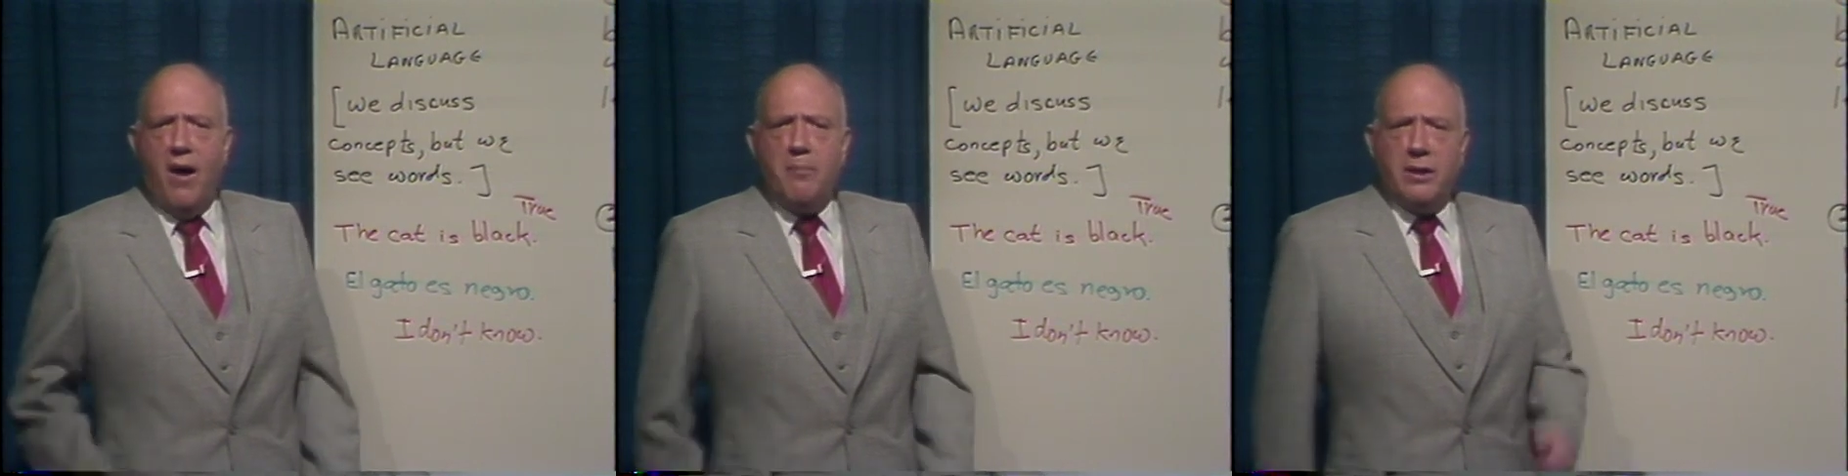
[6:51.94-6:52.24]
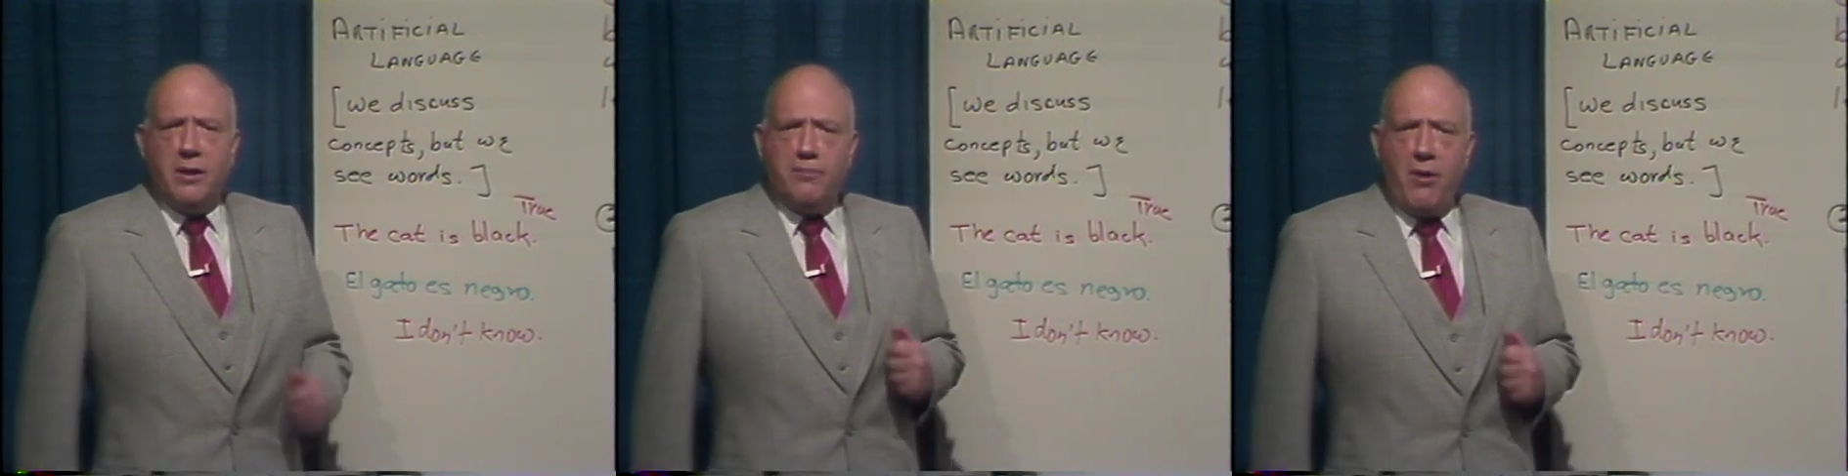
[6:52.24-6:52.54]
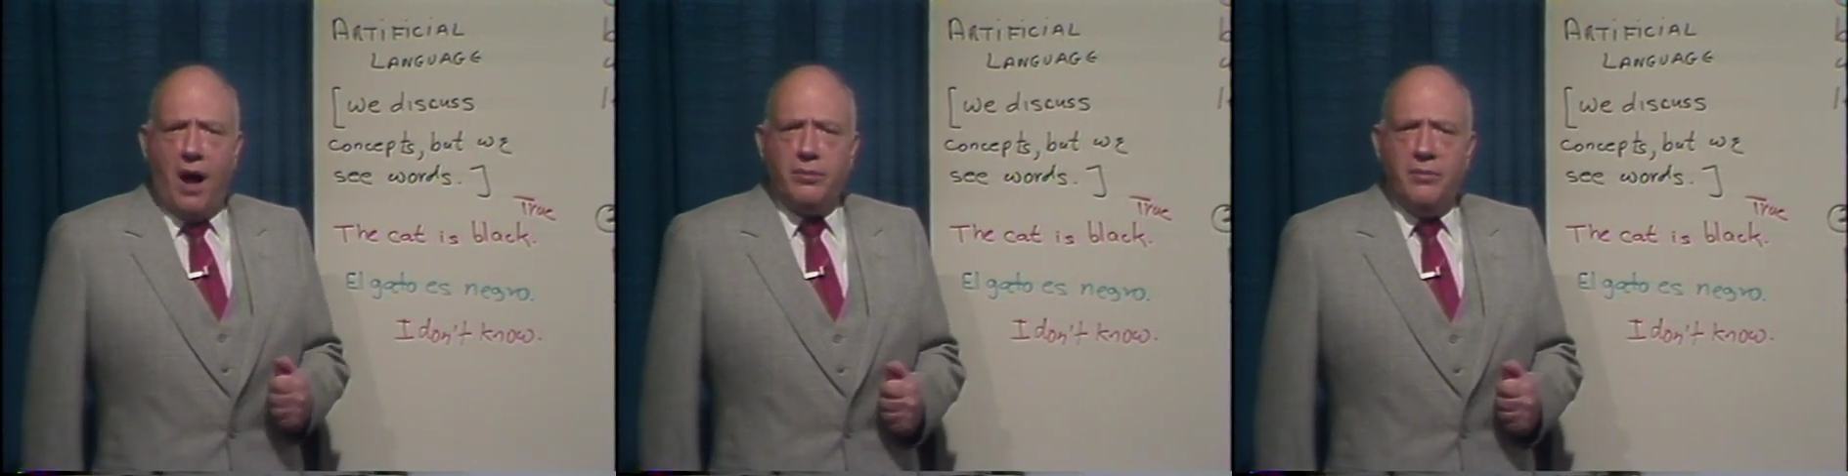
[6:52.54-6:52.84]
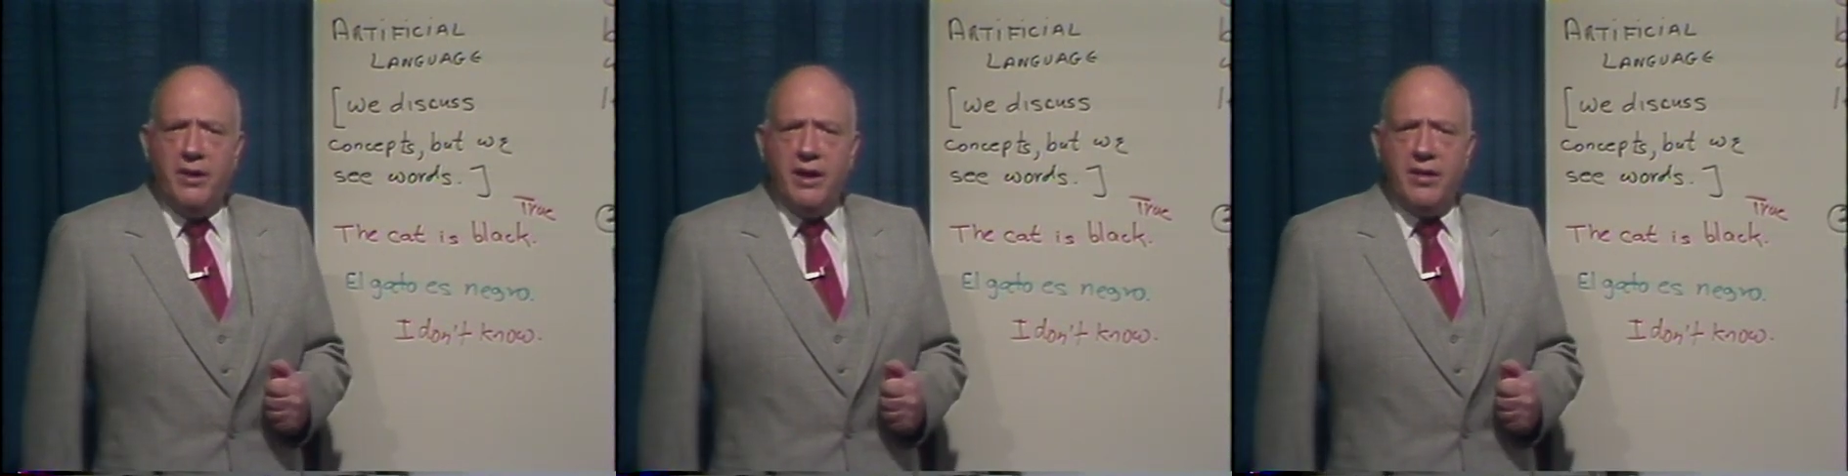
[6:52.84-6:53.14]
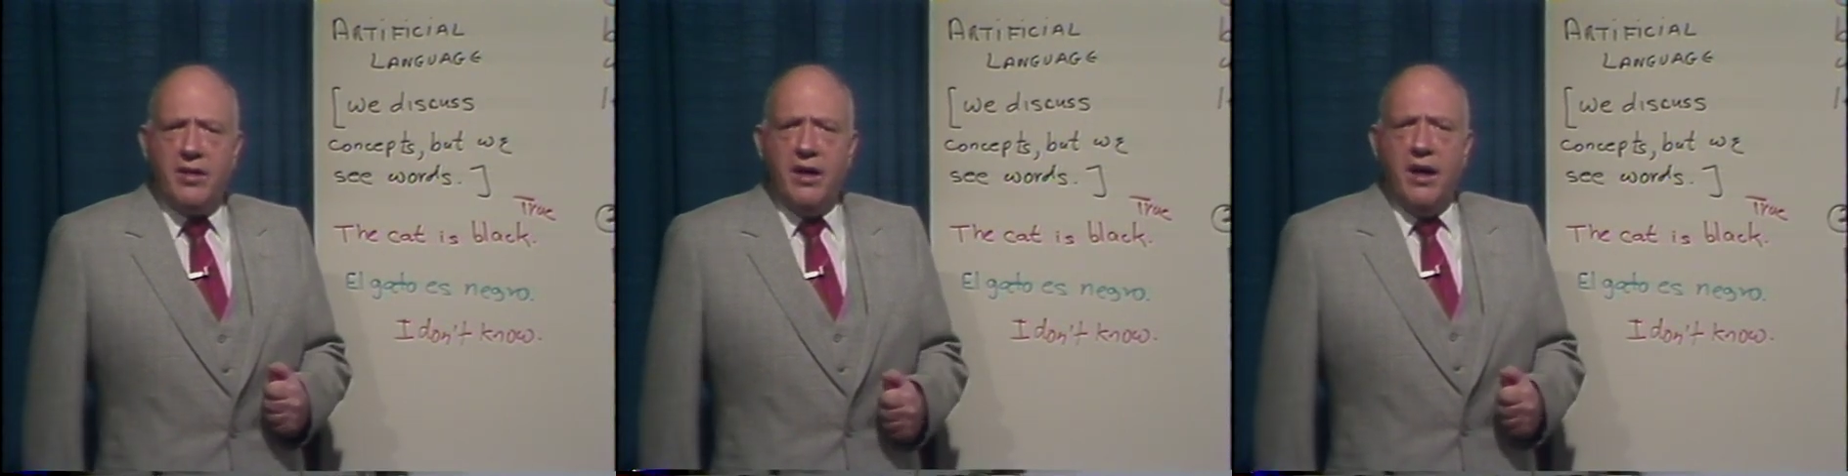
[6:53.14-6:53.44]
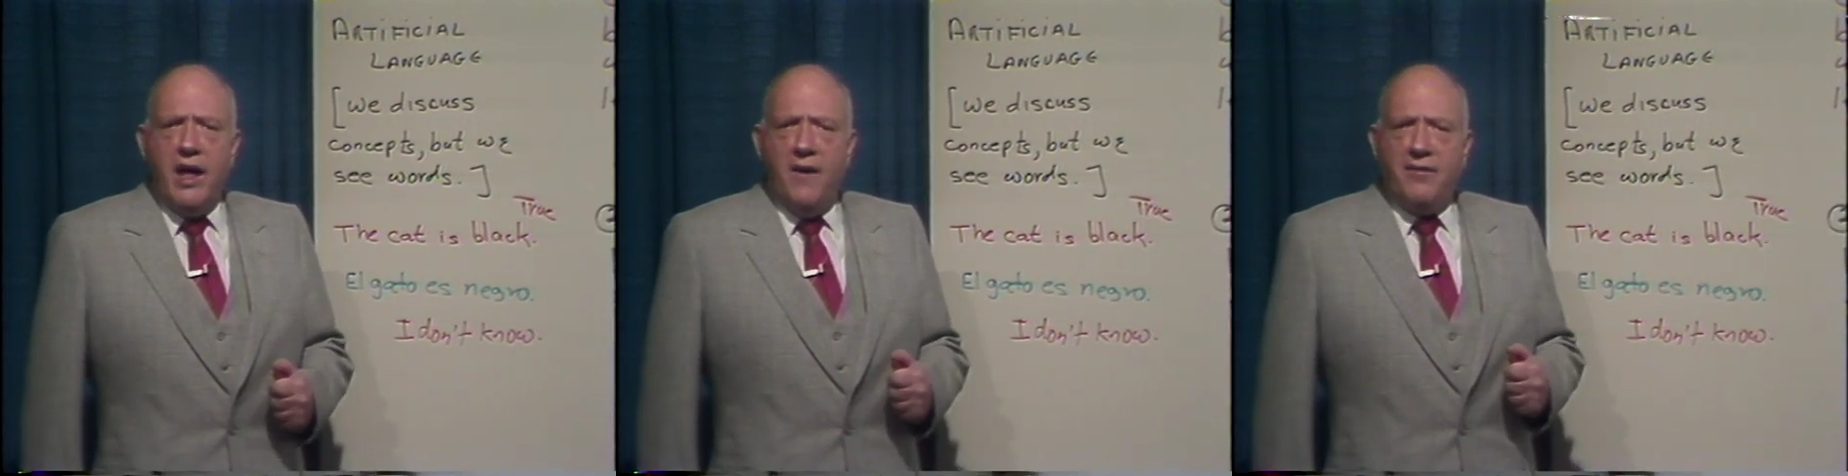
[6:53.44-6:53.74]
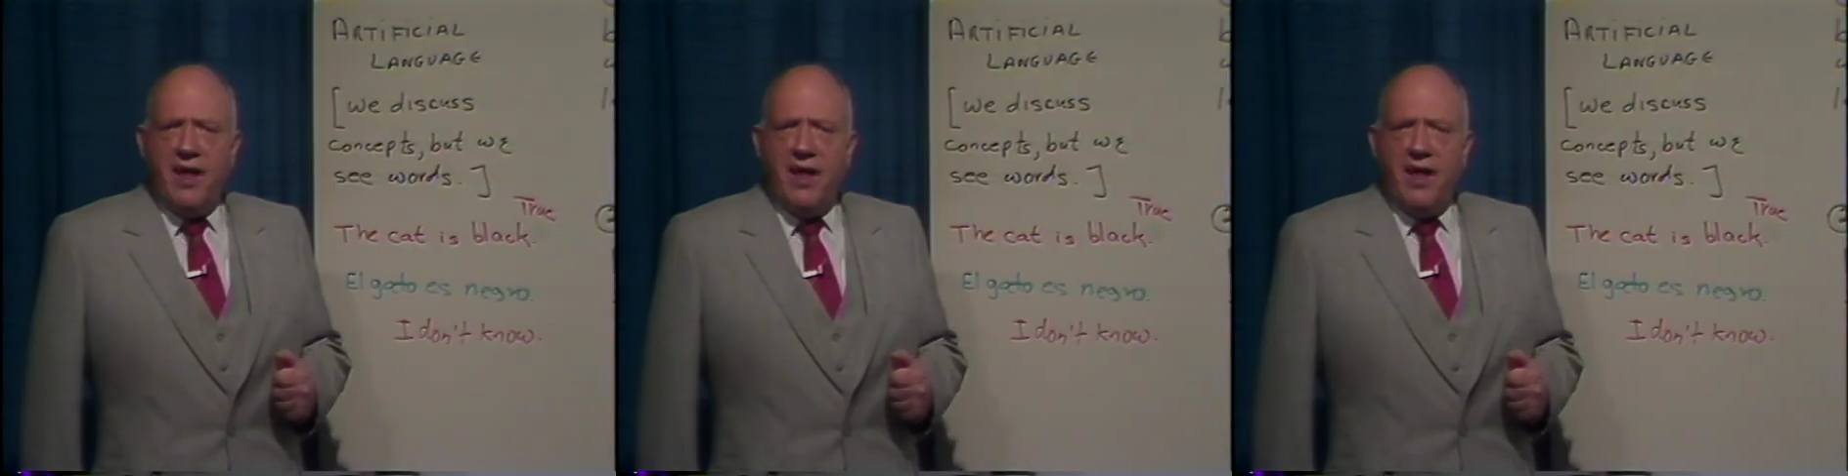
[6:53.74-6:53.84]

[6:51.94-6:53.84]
But the problem is, if